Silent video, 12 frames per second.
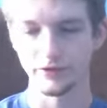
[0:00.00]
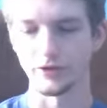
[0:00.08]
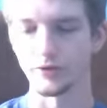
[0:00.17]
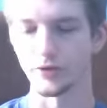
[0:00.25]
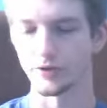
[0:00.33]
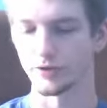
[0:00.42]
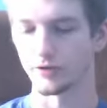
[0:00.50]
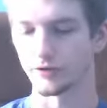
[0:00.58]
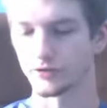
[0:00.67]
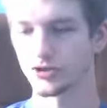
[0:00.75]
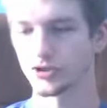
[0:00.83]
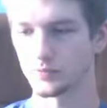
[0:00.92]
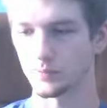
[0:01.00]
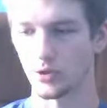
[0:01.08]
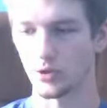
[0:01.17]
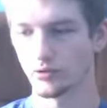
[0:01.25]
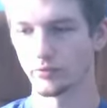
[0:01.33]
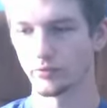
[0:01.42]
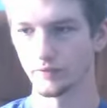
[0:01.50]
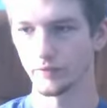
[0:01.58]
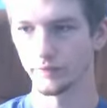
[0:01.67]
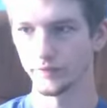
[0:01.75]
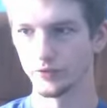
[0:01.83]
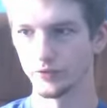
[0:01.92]
doing a small little
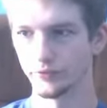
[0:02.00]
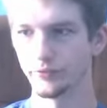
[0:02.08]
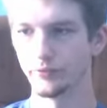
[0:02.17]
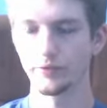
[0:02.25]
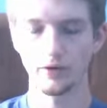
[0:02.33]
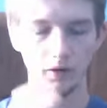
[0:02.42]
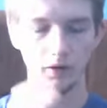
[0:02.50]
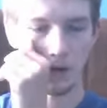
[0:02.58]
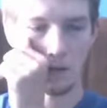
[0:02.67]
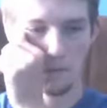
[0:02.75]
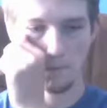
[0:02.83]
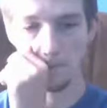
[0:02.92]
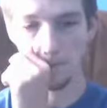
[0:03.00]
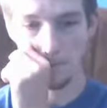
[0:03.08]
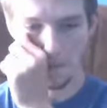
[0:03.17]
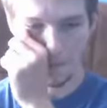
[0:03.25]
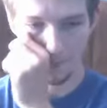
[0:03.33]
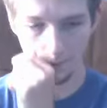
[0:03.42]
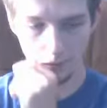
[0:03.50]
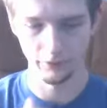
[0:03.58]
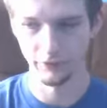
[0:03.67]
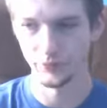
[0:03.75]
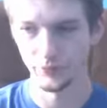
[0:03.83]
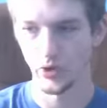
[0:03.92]
review
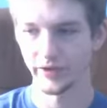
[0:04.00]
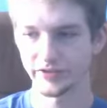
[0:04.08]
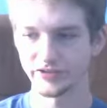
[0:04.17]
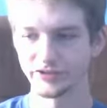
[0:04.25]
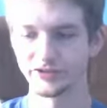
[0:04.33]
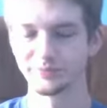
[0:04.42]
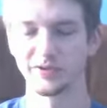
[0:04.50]
on the Meraxis,